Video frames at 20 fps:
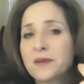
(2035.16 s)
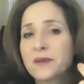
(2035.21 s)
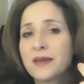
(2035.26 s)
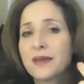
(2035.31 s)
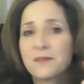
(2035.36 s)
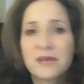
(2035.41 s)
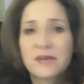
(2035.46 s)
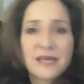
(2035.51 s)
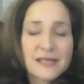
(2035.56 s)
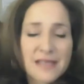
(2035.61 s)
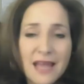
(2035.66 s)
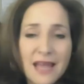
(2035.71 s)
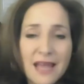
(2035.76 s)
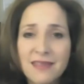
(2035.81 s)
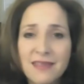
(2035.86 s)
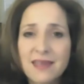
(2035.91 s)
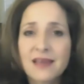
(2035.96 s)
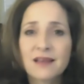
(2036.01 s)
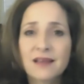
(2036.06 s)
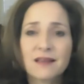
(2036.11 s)
because I
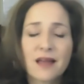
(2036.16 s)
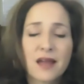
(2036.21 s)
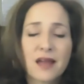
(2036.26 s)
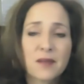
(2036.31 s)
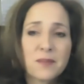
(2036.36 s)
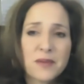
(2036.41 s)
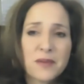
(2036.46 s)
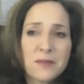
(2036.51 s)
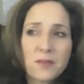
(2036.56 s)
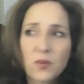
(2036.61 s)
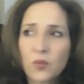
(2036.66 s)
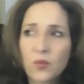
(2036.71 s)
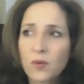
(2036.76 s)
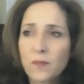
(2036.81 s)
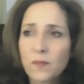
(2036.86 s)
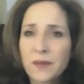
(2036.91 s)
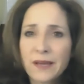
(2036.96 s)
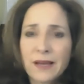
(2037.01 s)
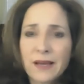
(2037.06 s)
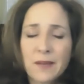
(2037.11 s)
think a lot of people will
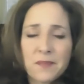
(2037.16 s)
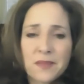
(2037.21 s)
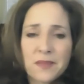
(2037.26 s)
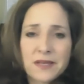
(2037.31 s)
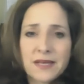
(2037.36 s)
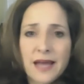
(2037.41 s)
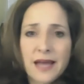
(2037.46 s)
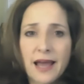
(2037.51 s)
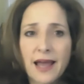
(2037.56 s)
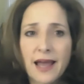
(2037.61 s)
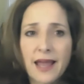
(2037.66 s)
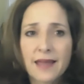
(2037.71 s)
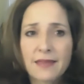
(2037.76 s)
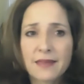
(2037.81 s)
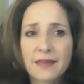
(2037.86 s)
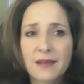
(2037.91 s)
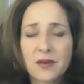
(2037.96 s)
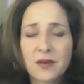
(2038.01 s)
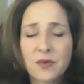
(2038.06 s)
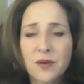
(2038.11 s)
pick up the diet
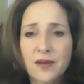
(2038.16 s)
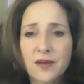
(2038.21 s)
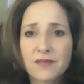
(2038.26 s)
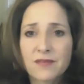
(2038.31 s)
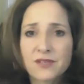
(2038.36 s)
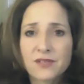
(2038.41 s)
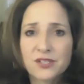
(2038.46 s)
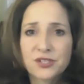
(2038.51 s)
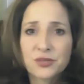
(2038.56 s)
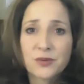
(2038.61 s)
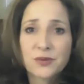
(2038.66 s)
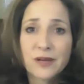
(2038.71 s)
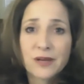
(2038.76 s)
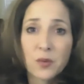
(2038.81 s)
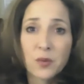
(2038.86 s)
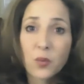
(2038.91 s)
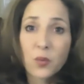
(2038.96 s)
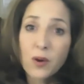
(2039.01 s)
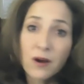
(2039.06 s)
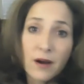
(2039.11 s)
that whoever's doing
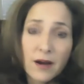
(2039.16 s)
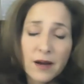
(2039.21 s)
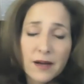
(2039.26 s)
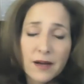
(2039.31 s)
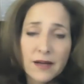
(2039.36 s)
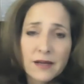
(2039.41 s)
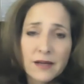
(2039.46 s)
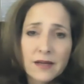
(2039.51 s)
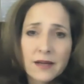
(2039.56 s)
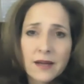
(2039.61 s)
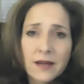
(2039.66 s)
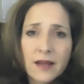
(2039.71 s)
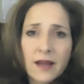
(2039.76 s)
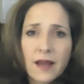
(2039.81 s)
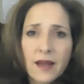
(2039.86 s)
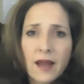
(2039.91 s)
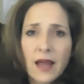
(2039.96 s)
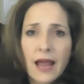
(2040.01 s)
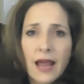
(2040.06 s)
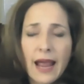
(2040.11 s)
at work
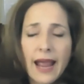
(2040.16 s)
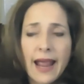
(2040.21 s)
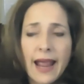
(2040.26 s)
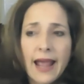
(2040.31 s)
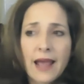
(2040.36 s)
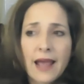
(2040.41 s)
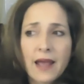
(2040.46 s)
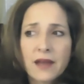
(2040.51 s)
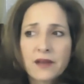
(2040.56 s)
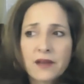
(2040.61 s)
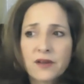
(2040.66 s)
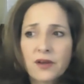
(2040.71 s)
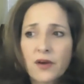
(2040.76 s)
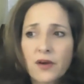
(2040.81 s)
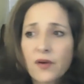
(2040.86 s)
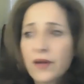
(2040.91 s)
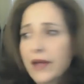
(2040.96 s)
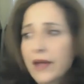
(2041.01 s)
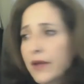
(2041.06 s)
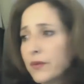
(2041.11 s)
and go,
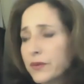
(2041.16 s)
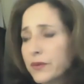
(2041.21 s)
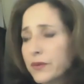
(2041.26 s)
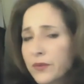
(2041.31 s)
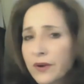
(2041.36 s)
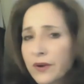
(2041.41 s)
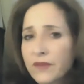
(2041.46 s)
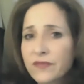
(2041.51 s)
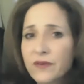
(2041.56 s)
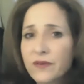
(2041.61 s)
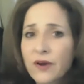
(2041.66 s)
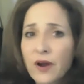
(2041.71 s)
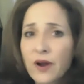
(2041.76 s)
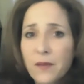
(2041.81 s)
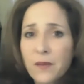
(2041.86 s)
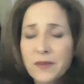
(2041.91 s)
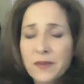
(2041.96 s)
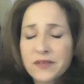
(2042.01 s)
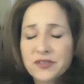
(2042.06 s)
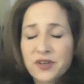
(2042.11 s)
okay, well, it worked for her,
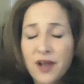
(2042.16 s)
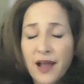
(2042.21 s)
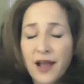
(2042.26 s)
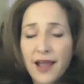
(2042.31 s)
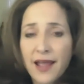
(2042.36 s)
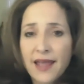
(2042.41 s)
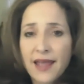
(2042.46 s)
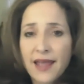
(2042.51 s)
I'm going to try it,